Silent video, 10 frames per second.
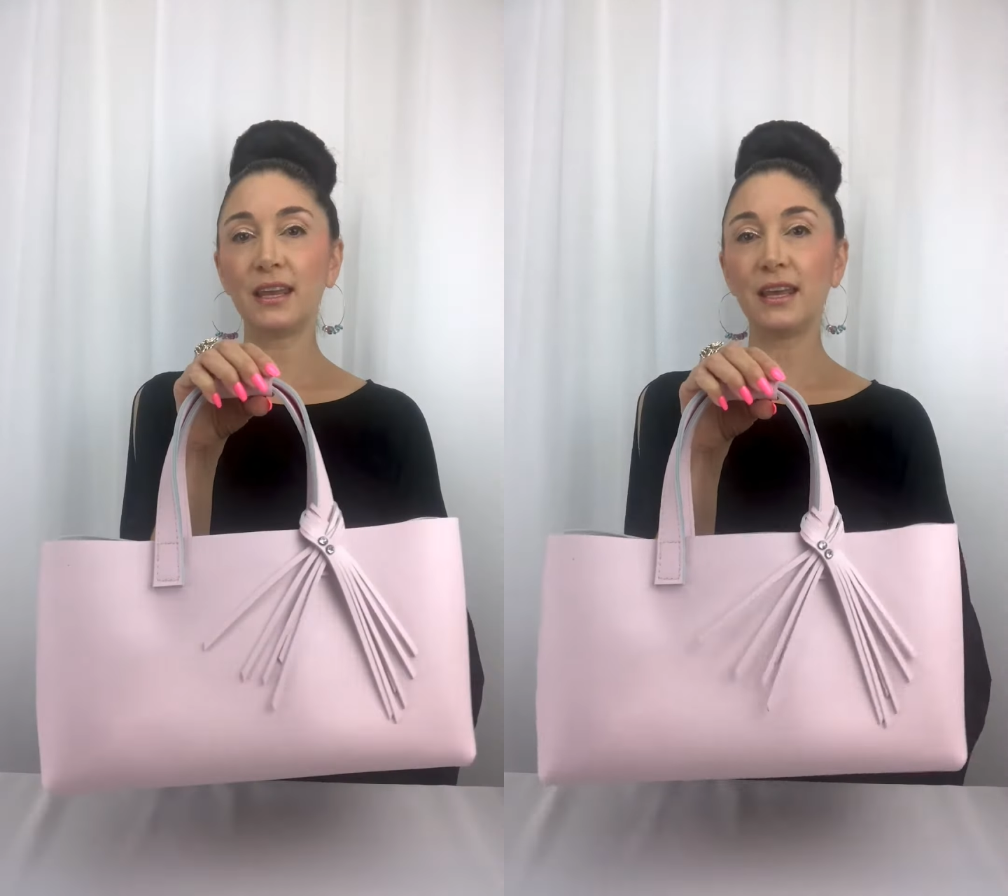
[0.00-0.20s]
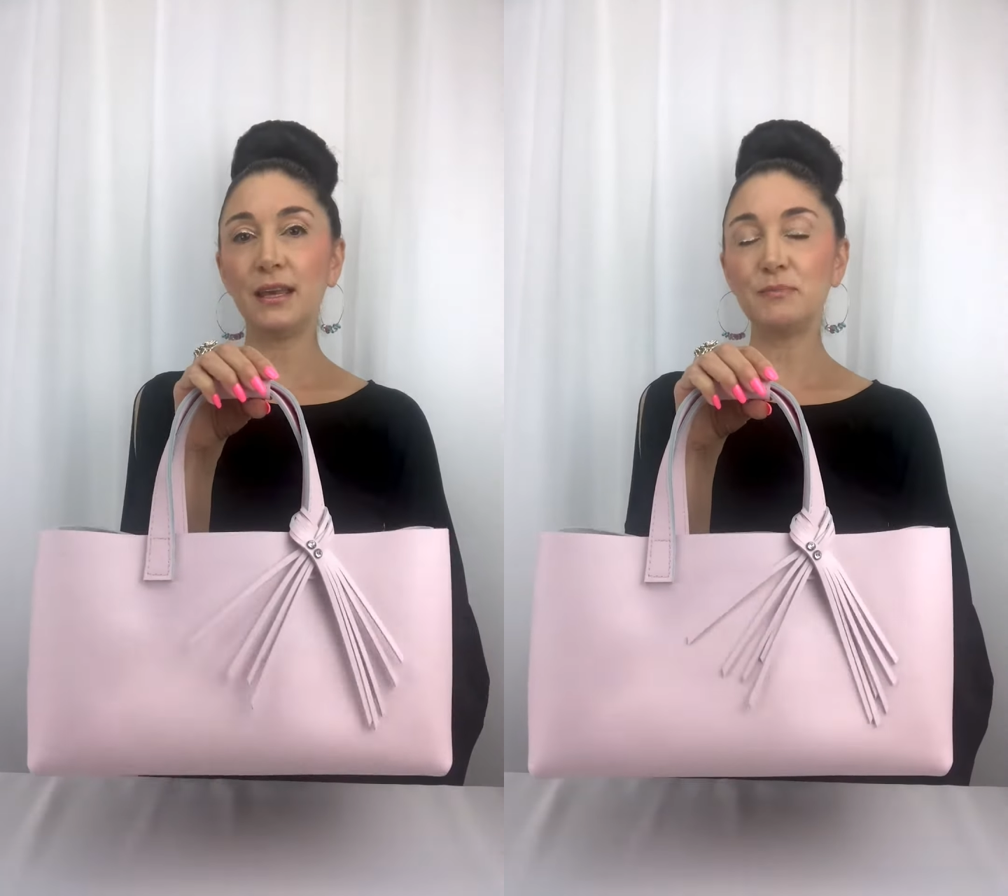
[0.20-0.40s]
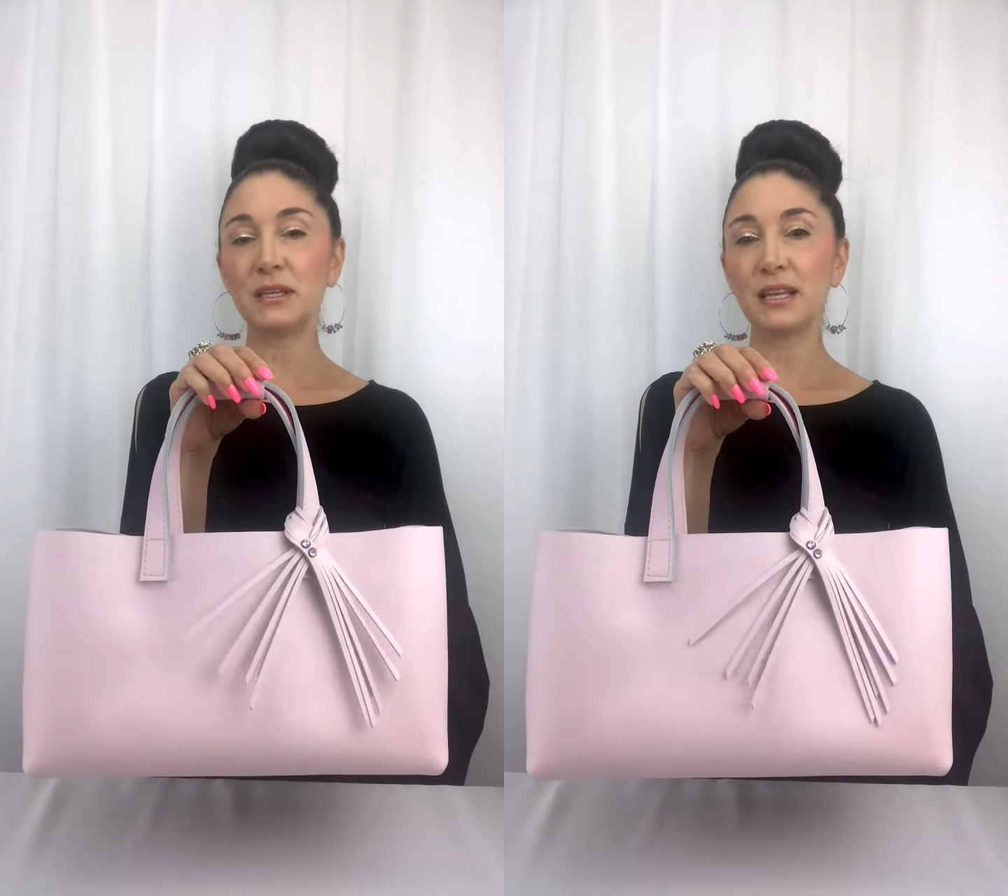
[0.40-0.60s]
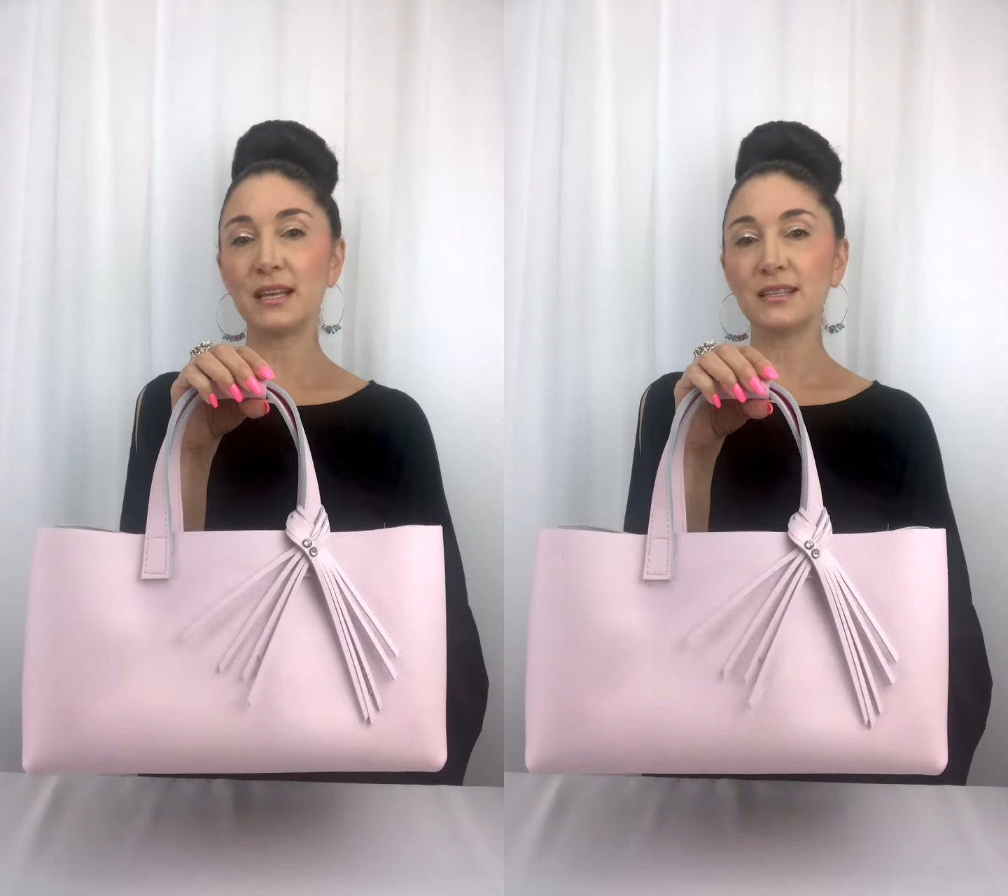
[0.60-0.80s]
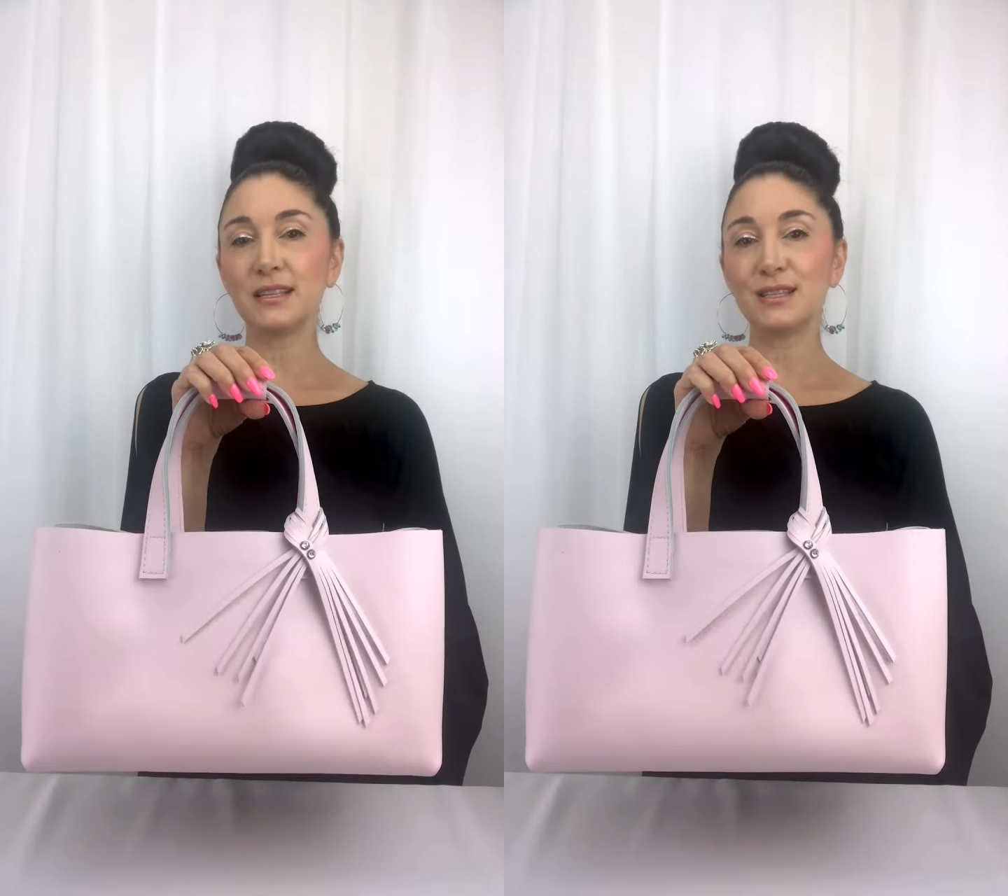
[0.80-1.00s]
It keeps it
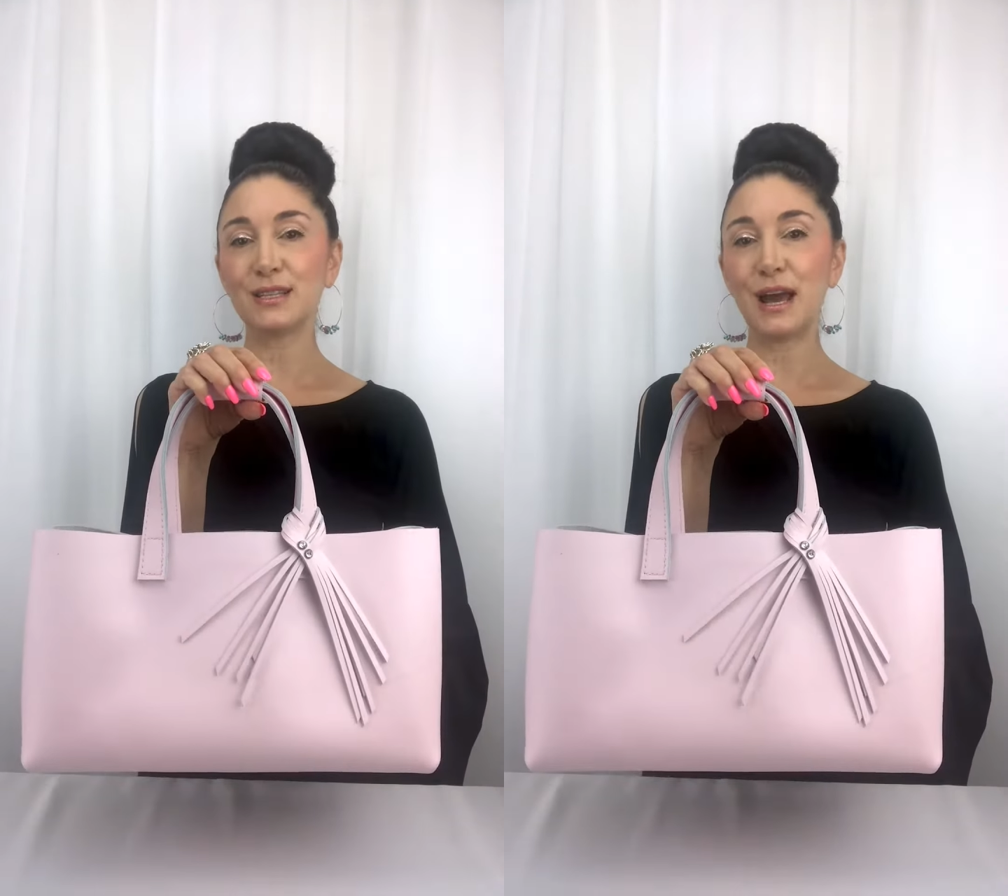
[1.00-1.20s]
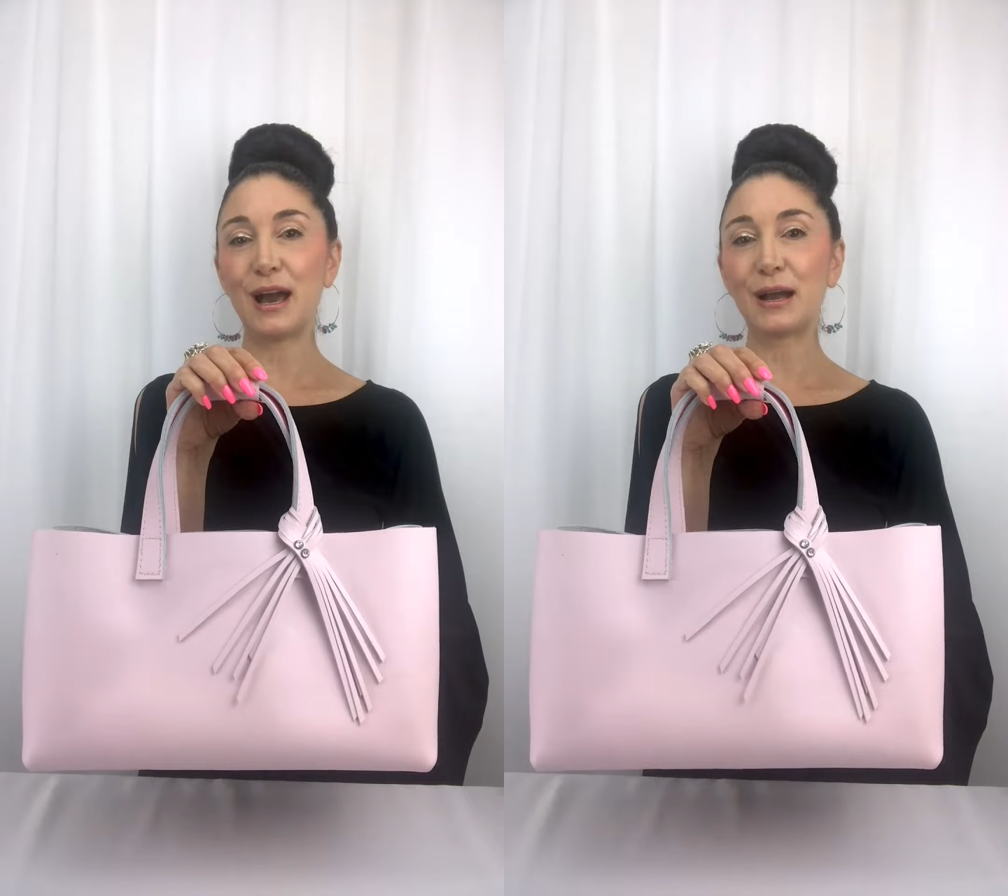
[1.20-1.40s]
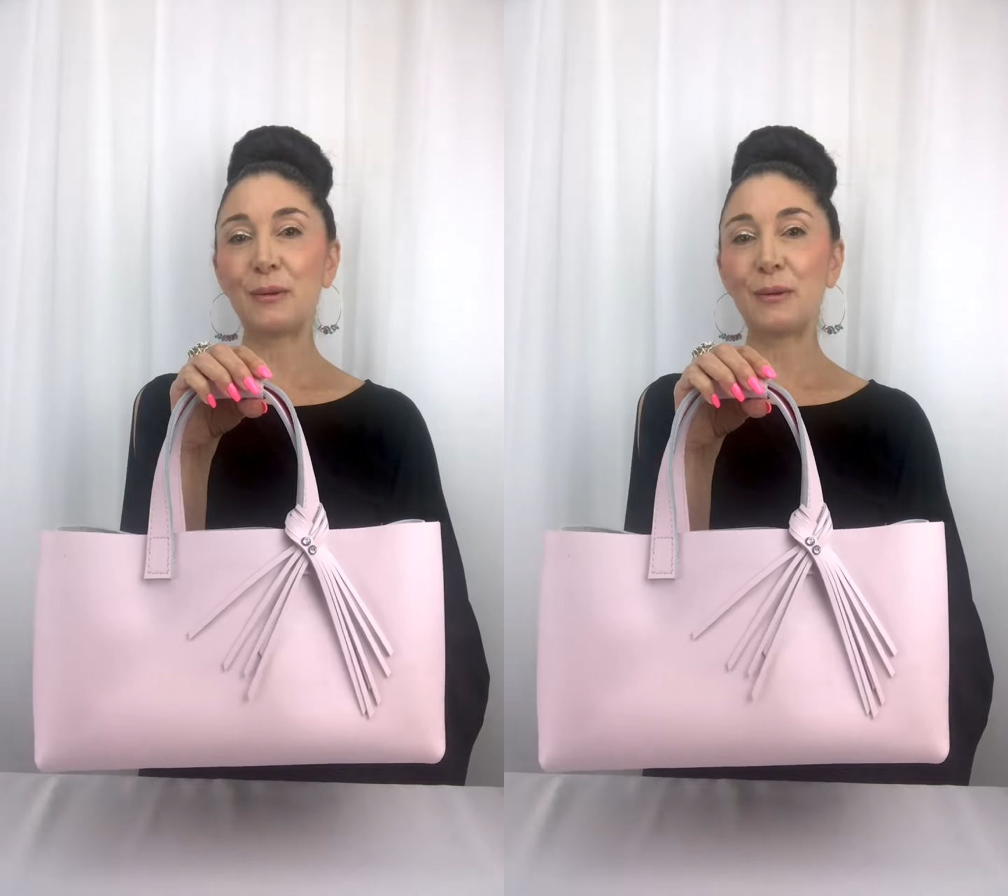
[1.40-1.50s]
nice and snug.